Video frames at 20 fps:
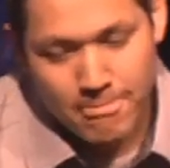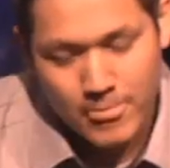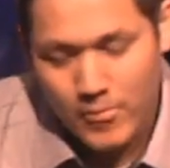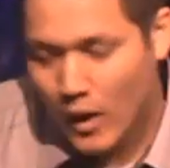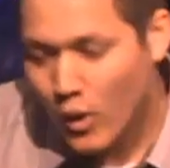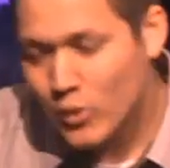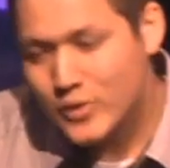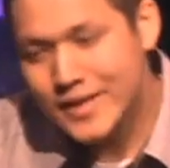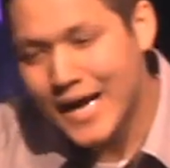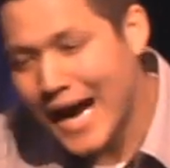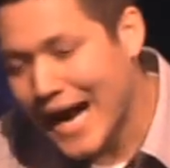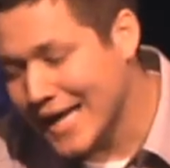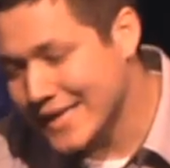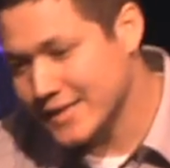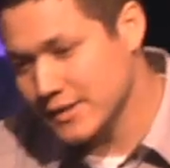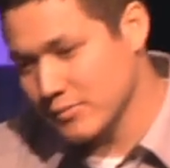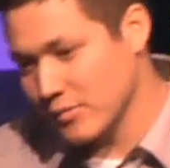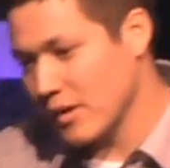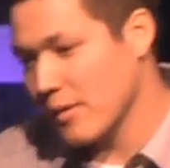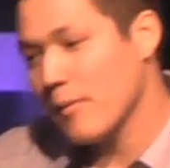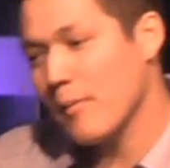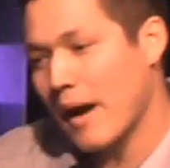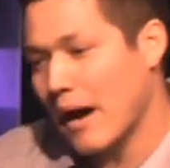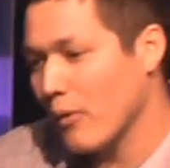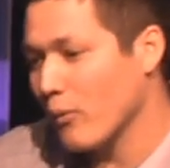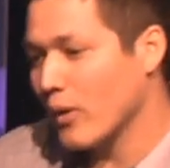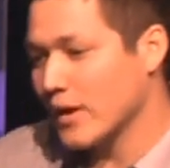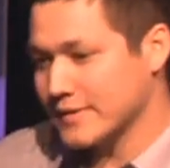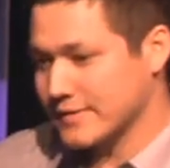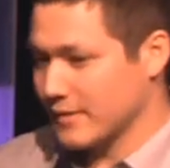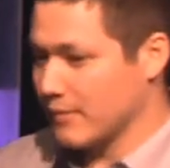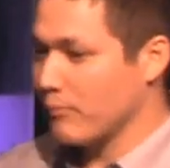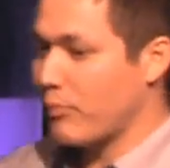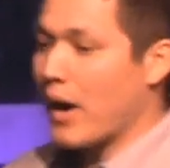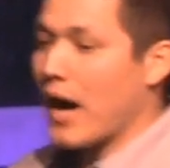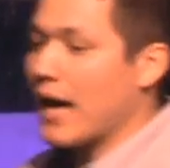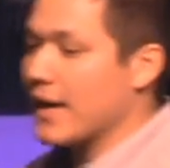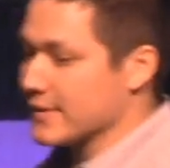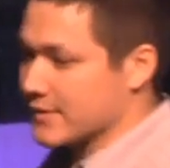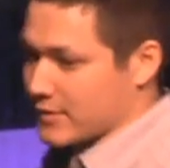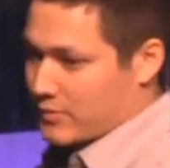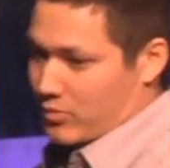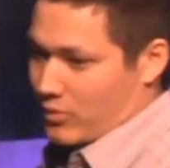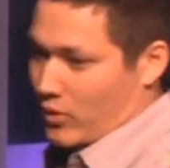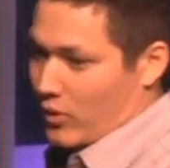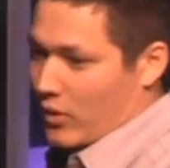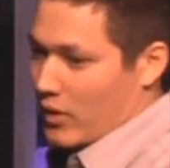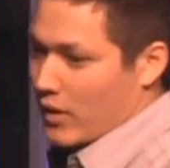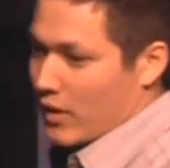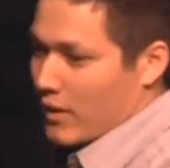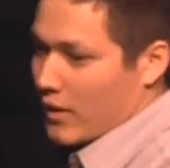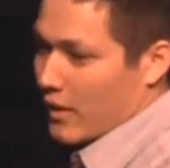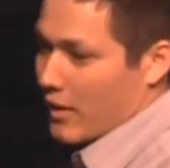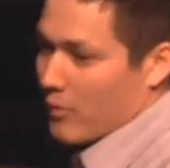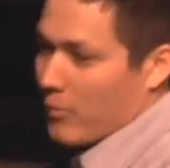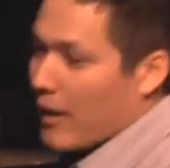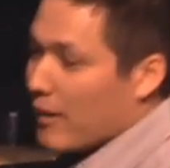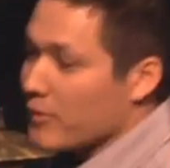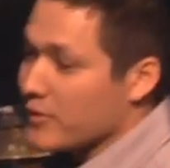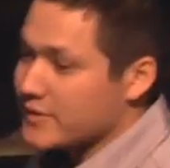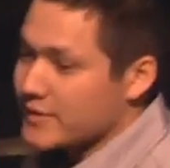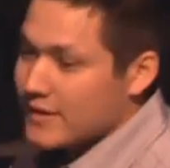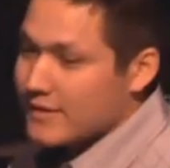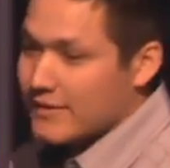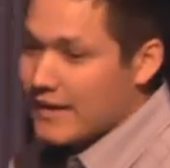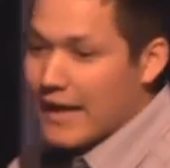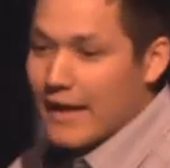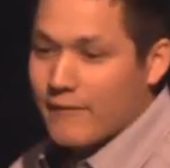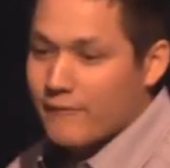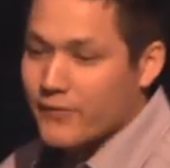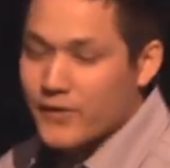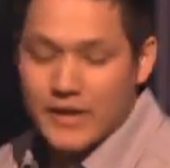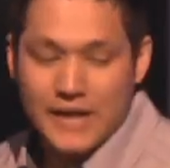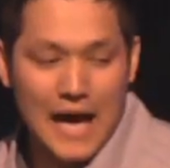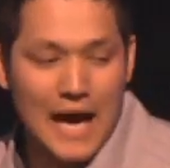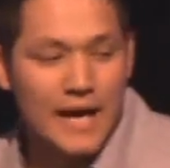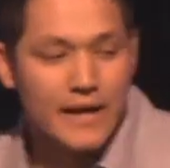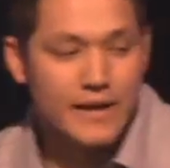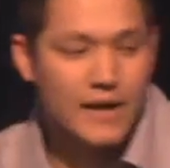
Don't talk to me about what's impossible. The Bible says that for God